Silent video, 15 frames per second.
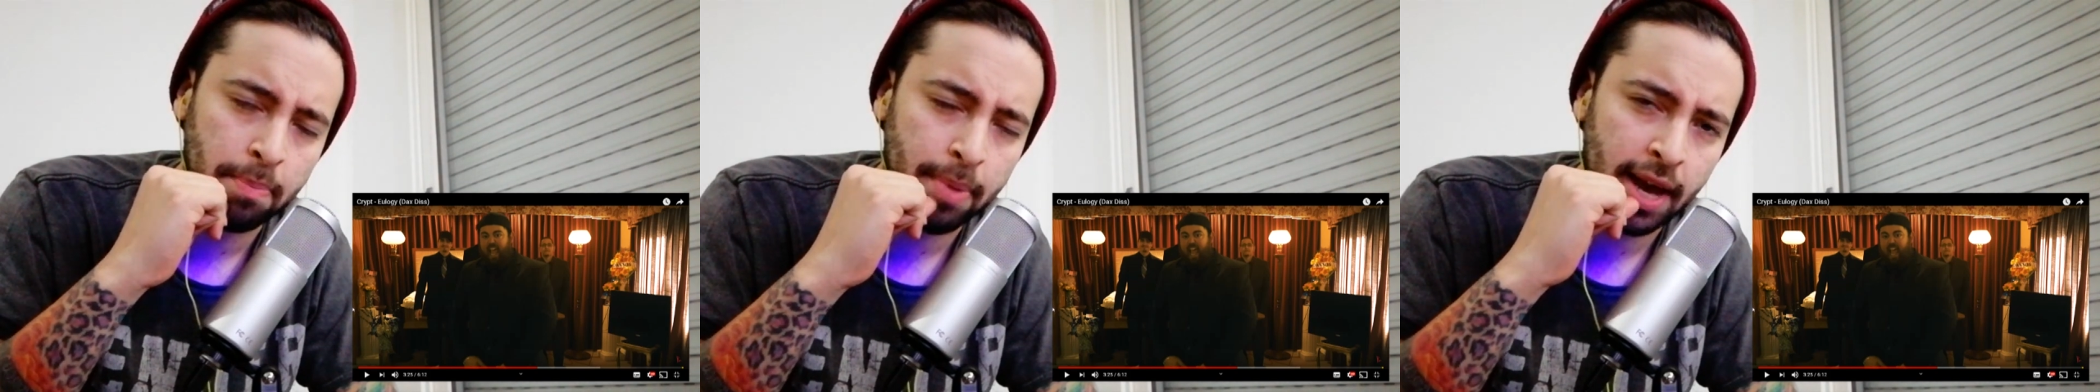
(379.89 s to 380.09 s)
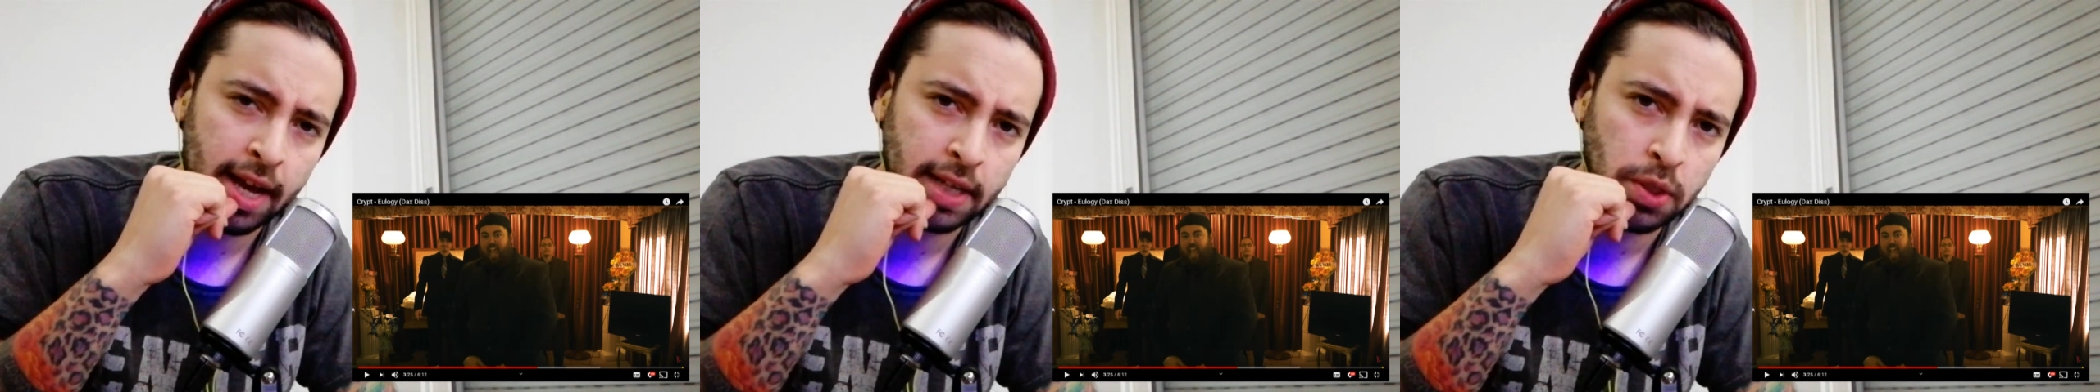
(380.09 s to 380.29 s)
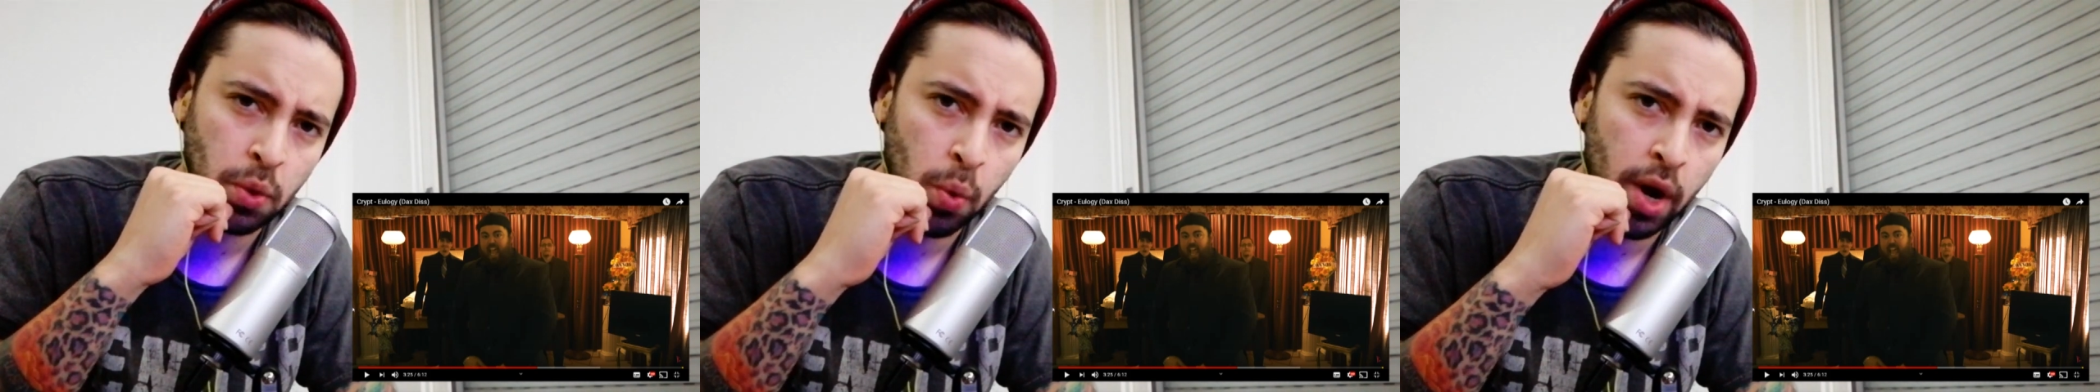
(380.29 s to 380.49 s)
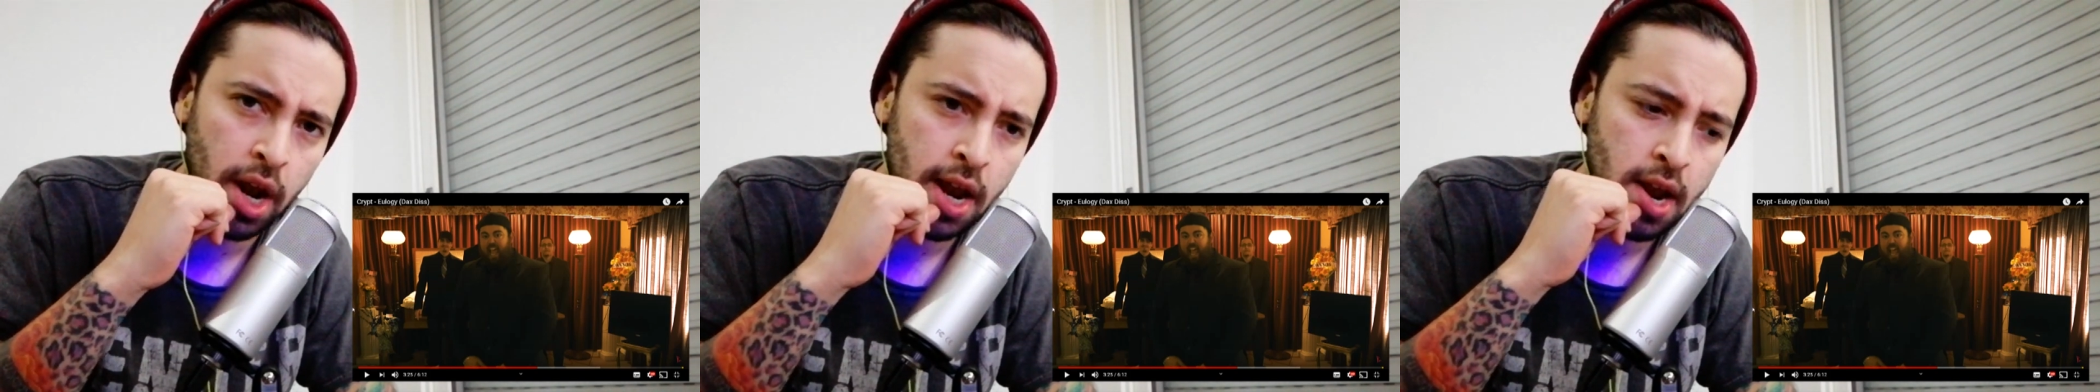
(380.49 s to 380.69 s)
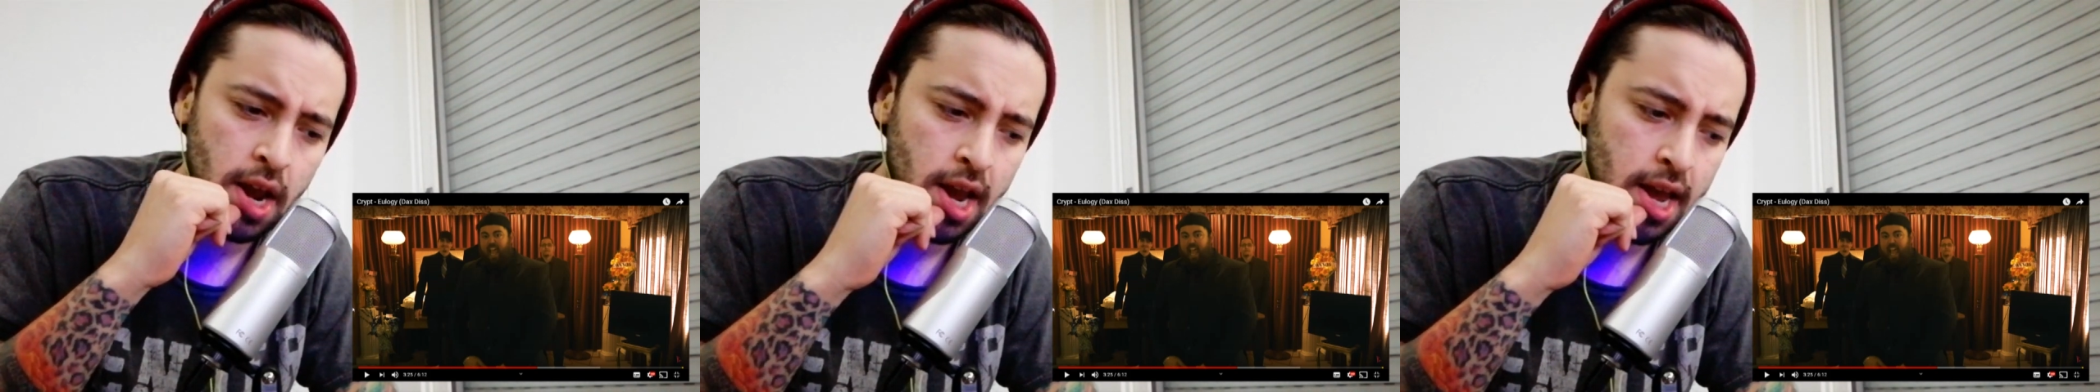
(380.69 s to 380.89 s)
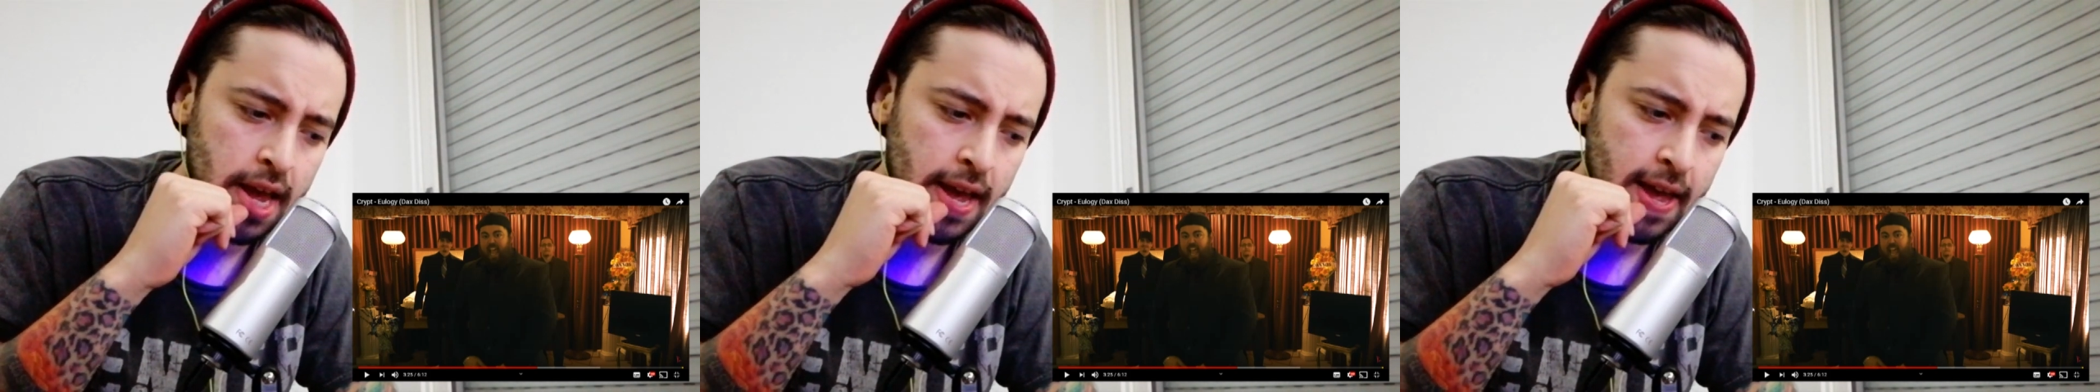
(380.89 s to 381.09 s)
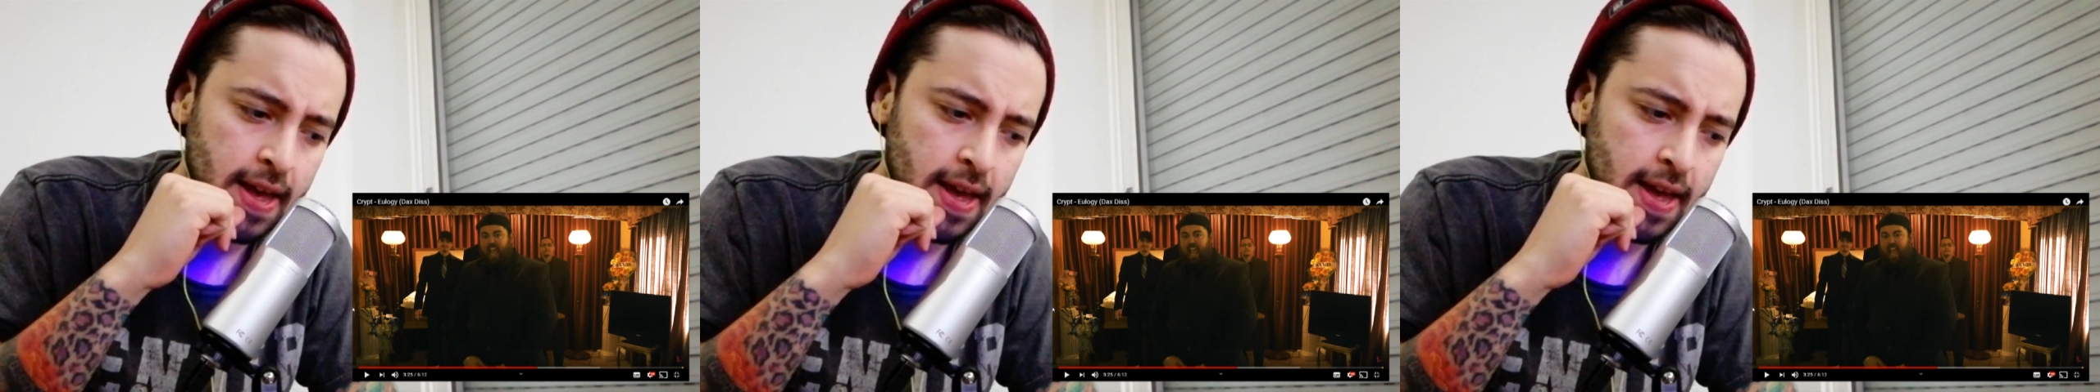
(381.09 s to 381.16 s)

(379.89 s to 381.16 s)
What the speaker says: he passed away,